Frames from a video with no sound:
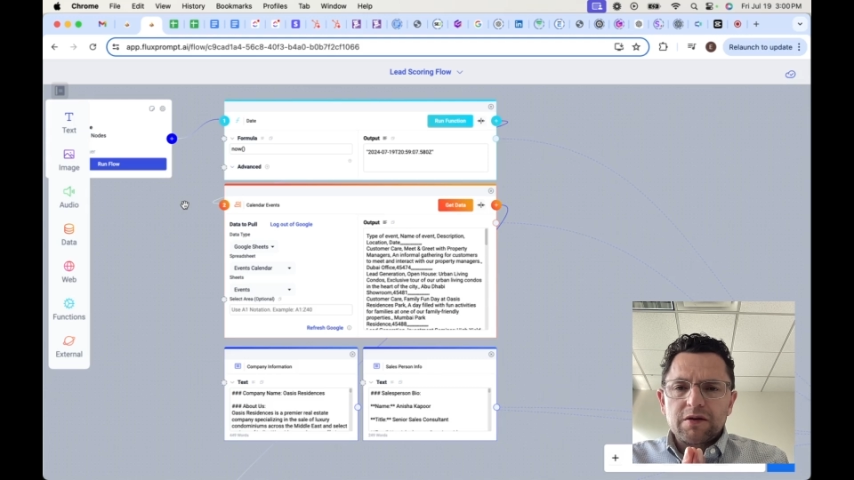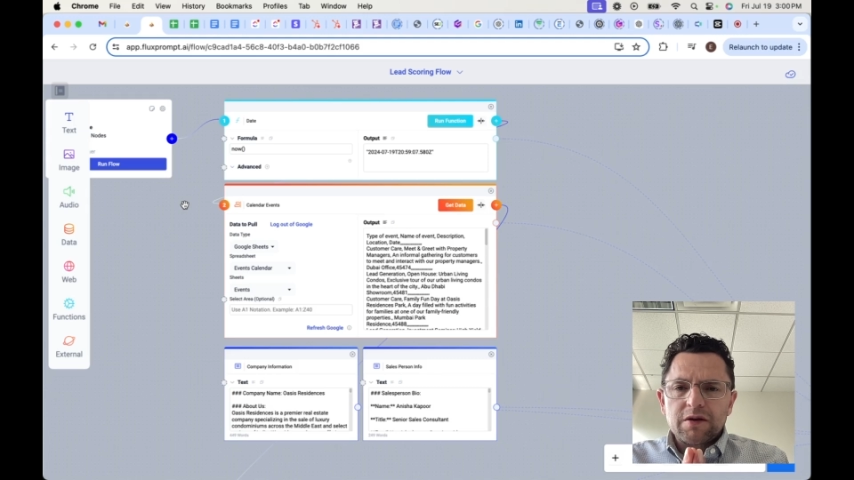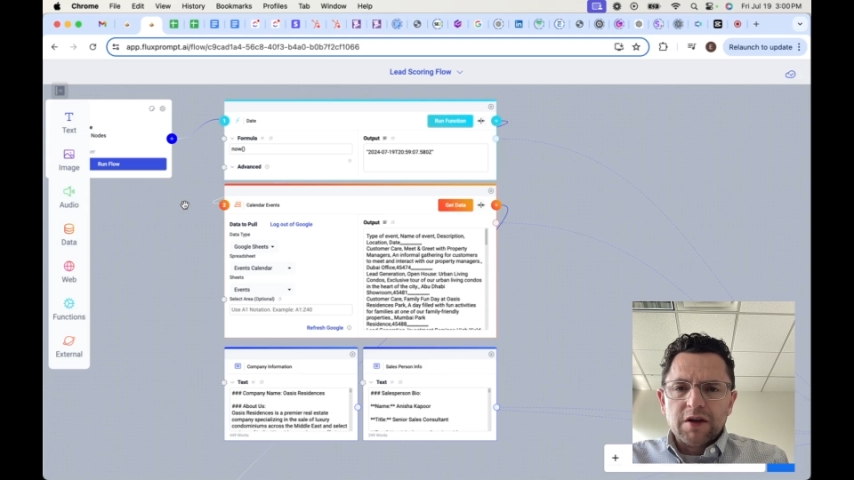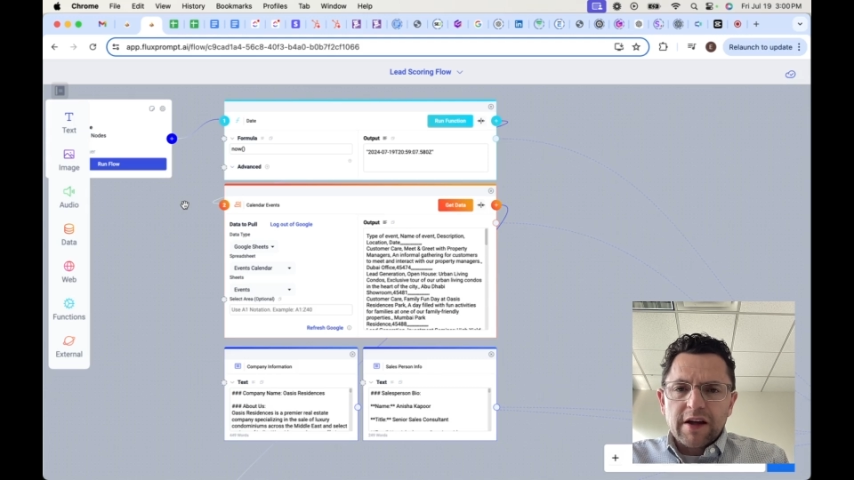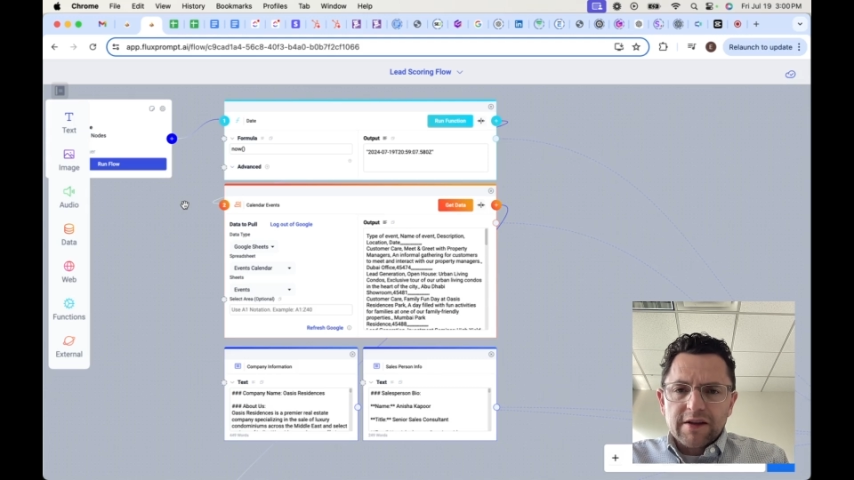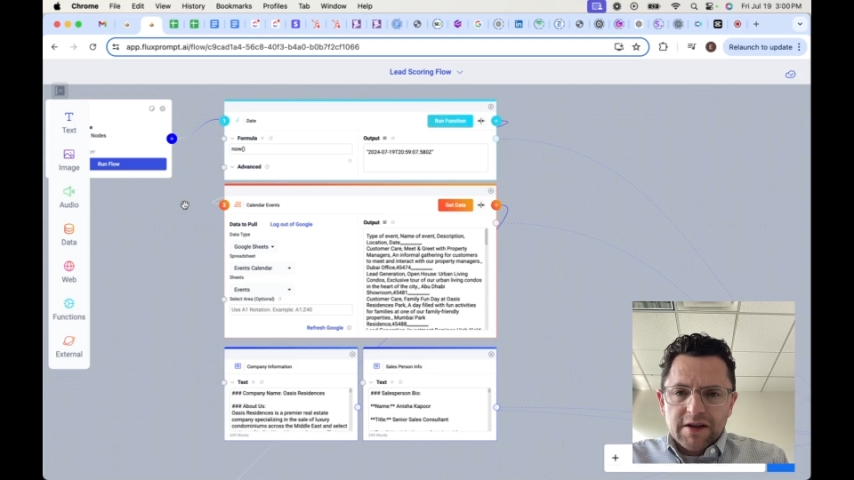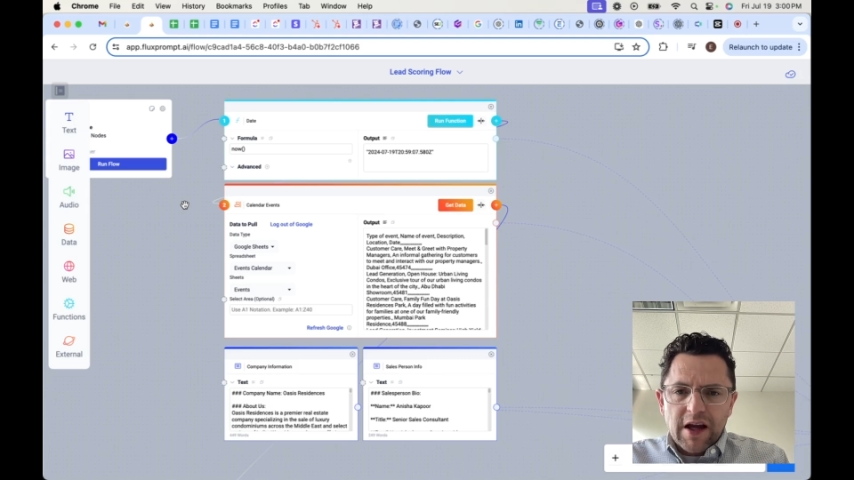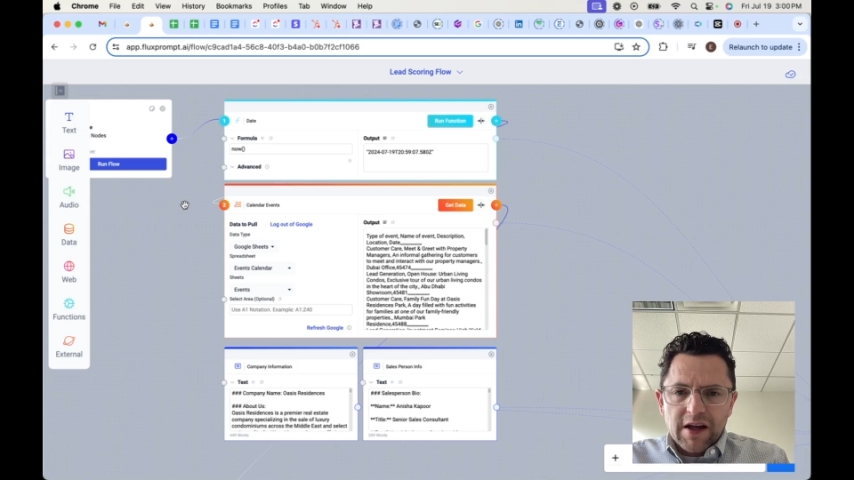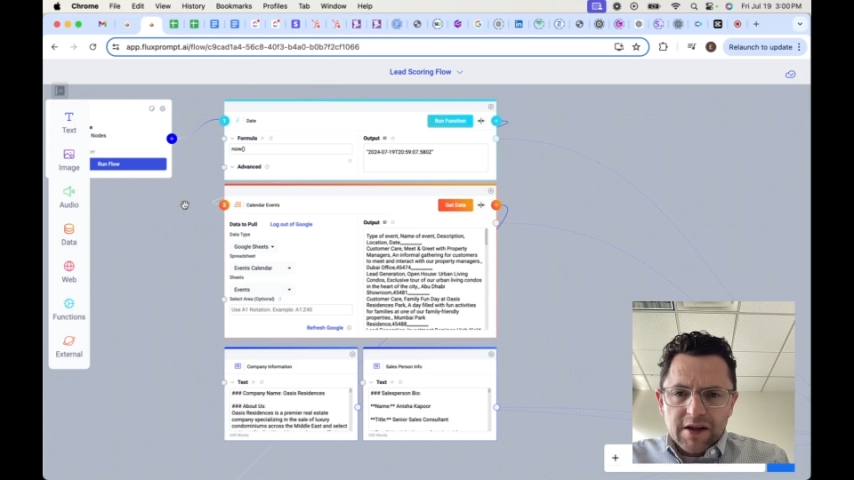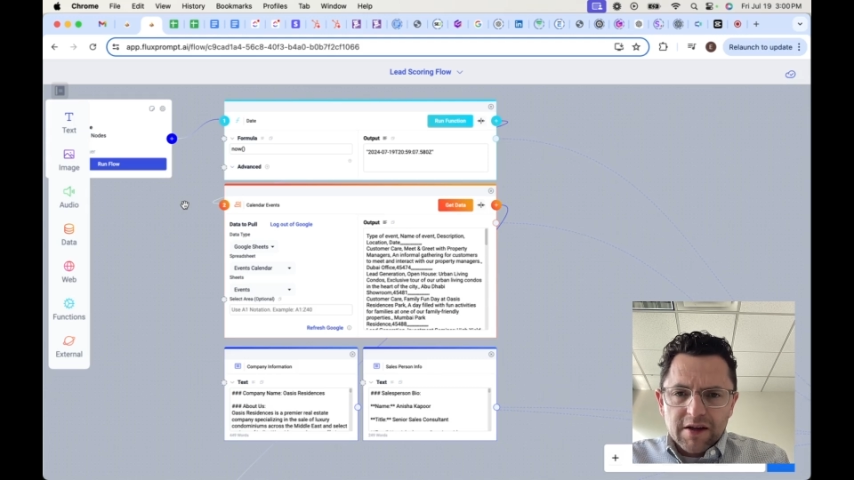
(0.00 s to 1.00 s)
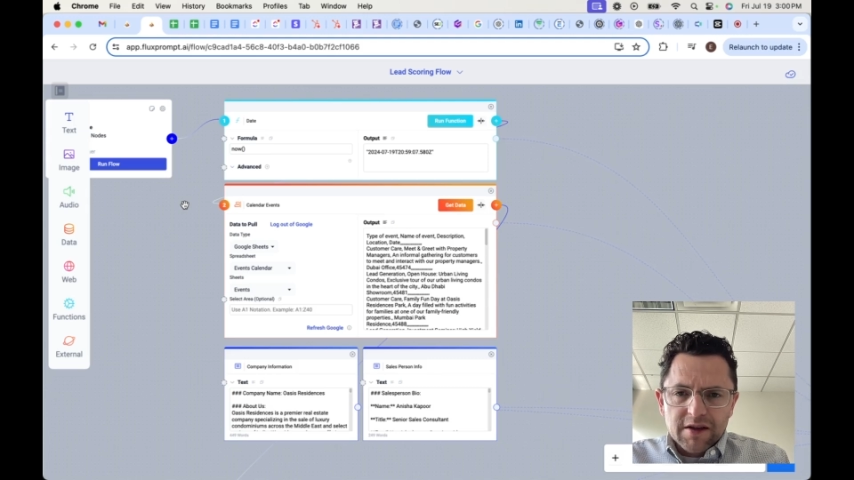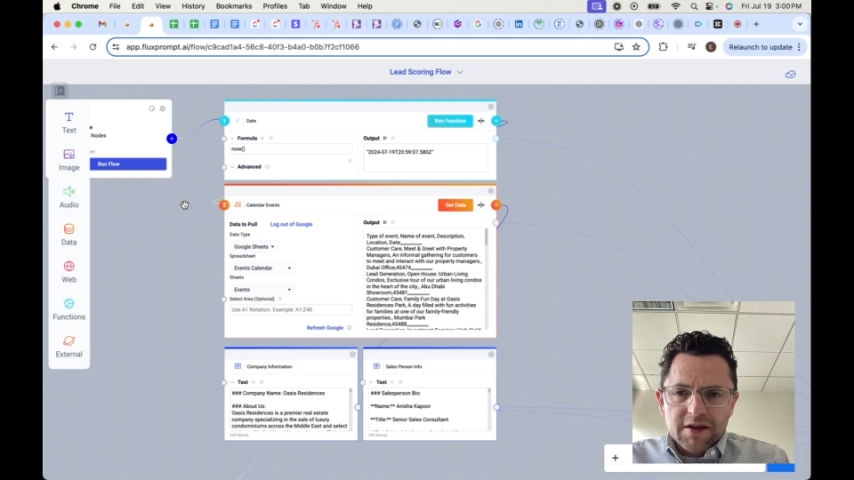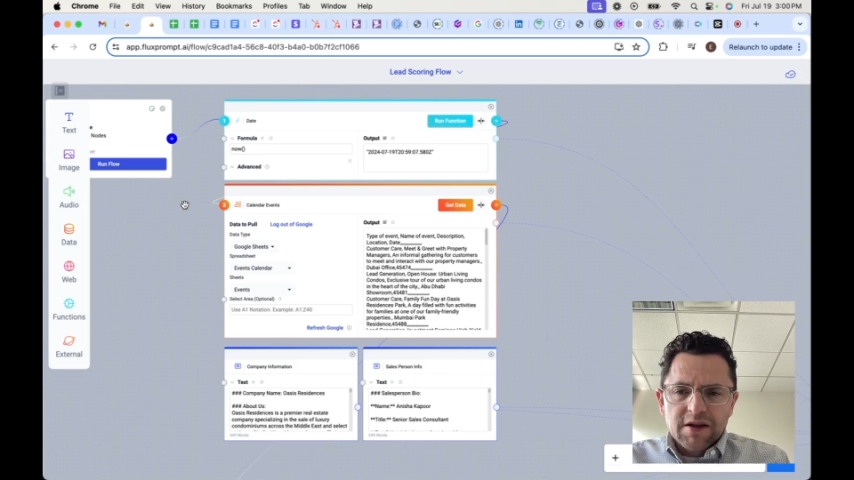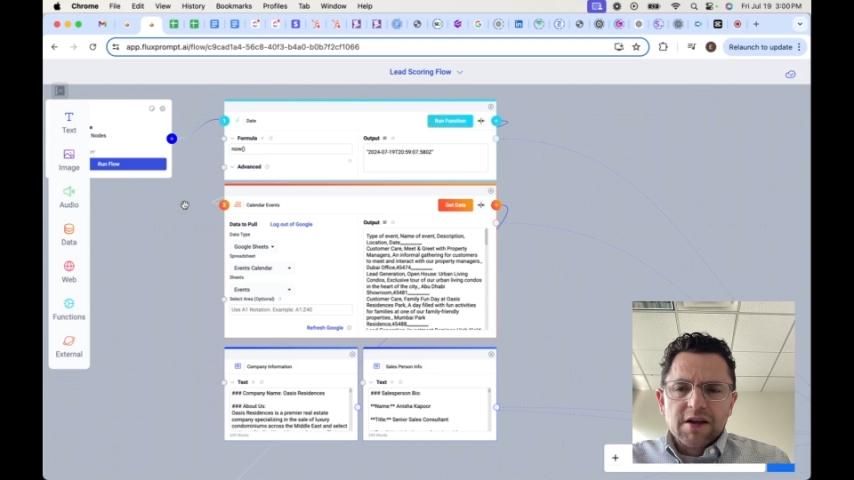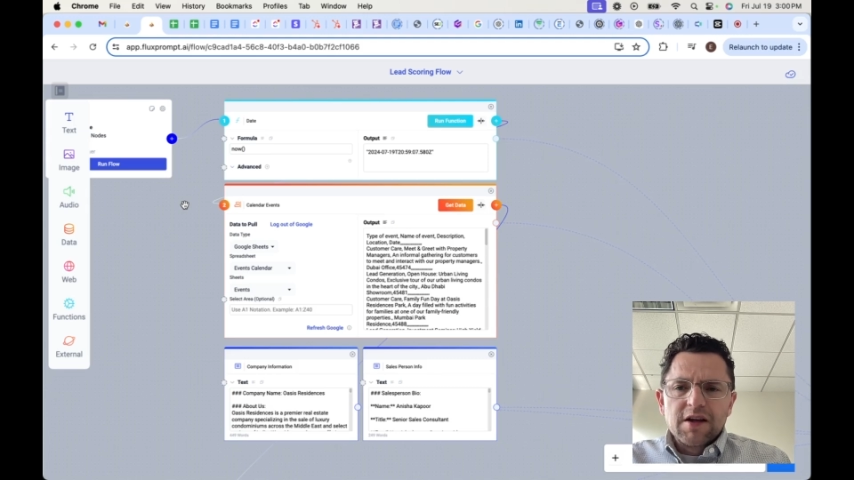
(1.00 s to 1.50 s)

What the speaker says: today's date is,